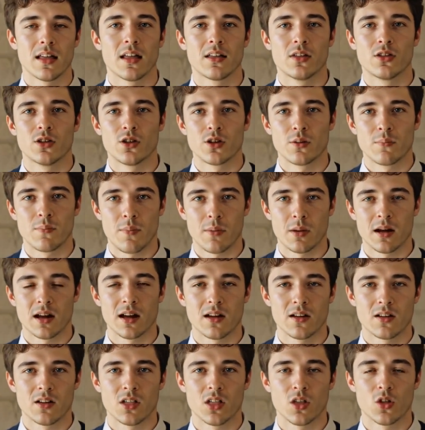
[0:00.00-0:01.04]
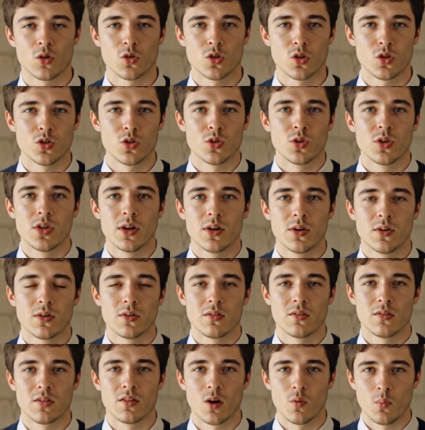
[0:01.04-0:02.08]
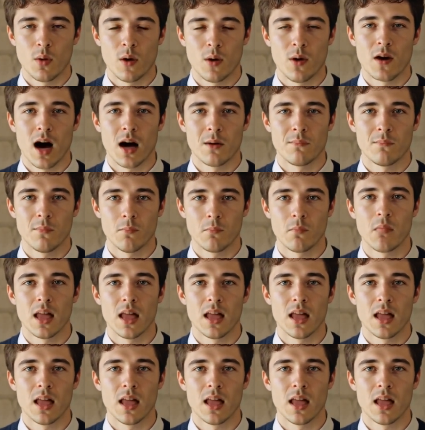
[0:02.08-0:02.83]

No camera, no studio, no problem.